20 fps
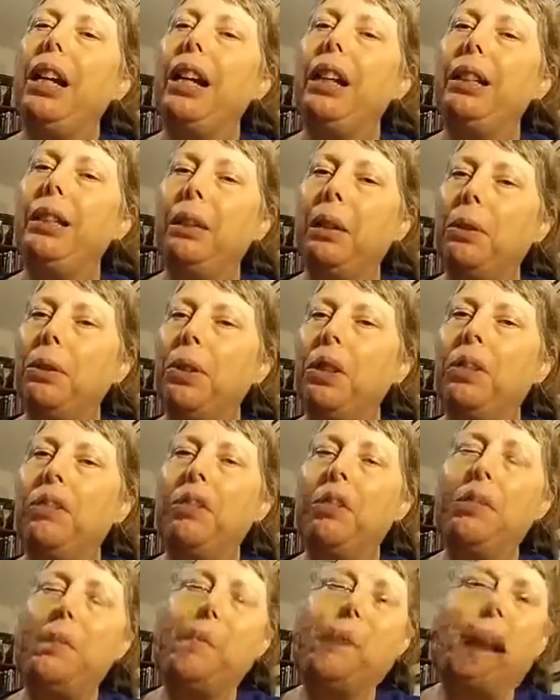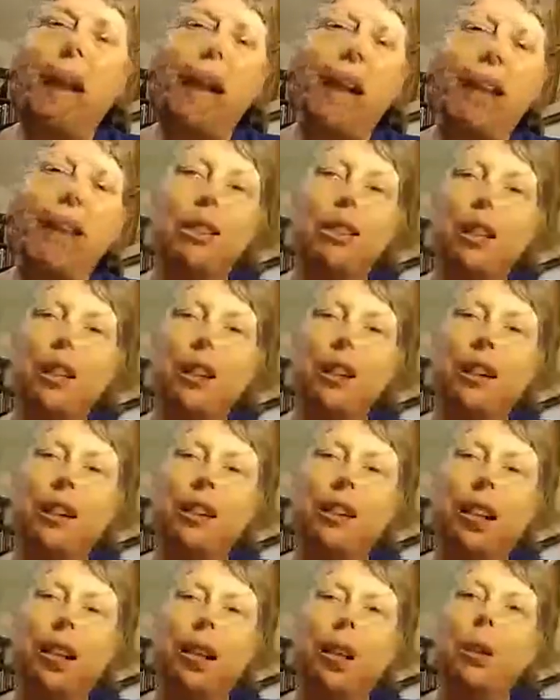and those who have passed
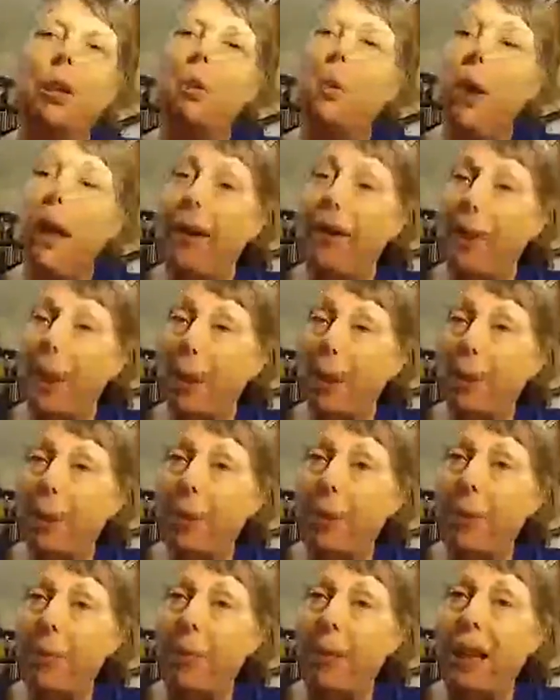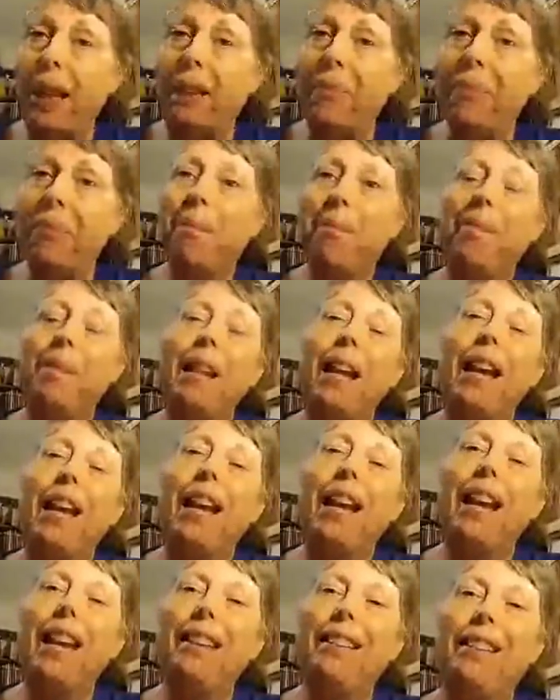on who have hosted me.
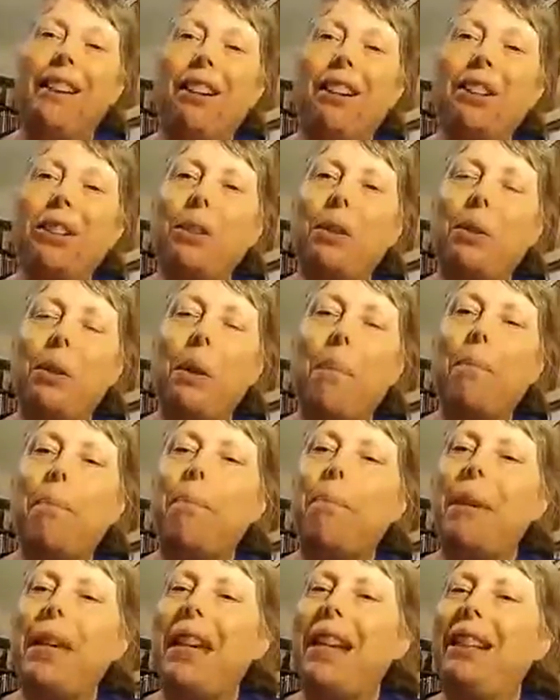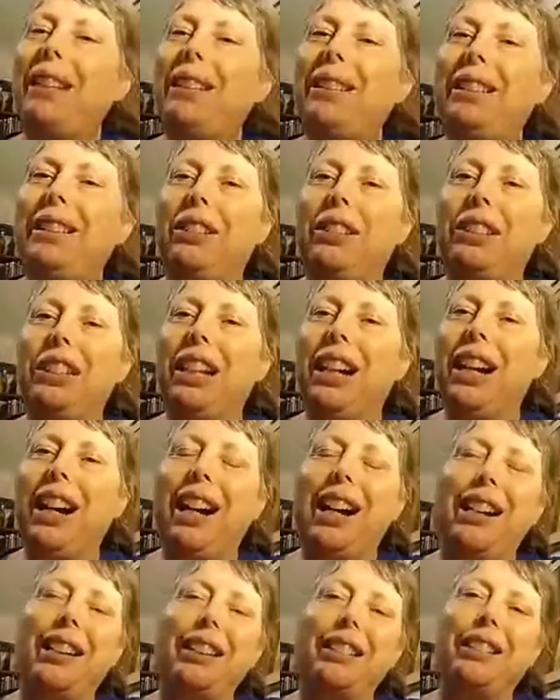And also a big good
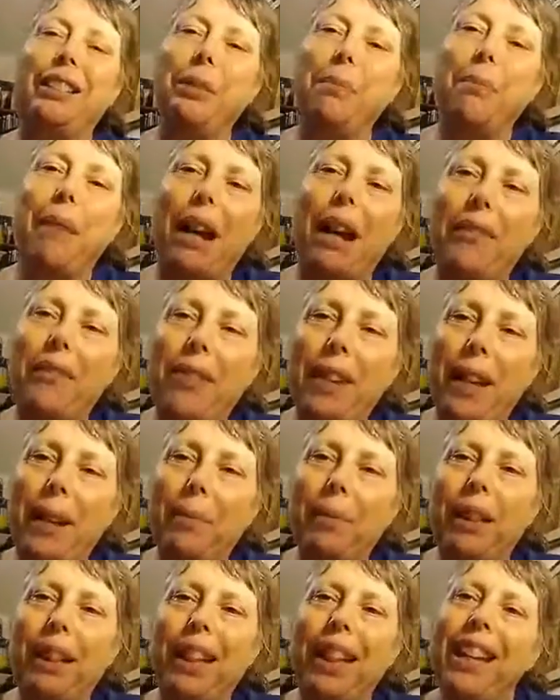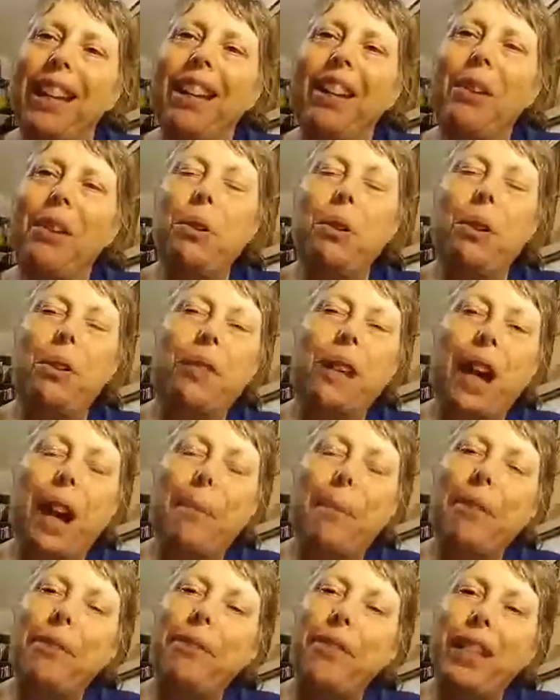hug to my family who have
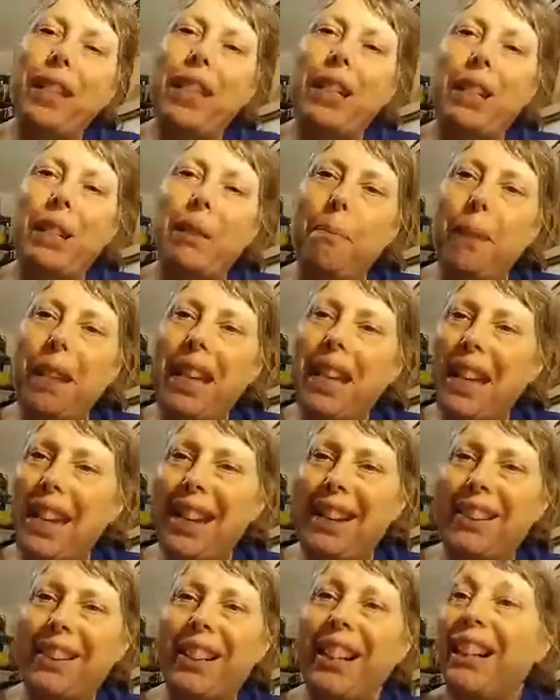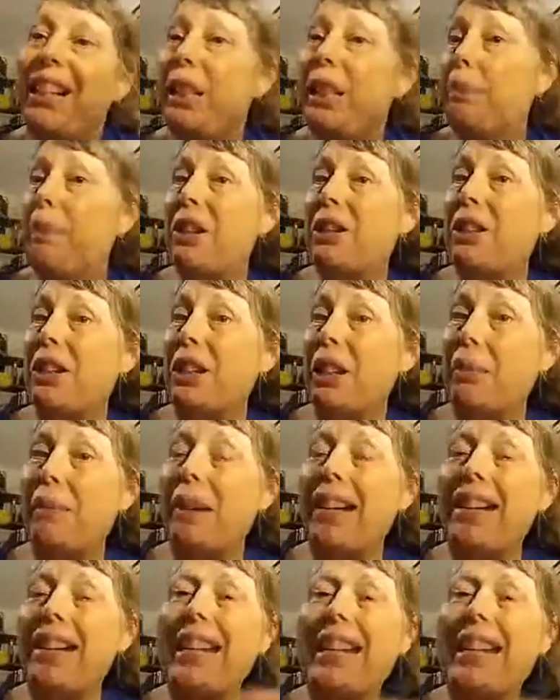come and visited me here, especially my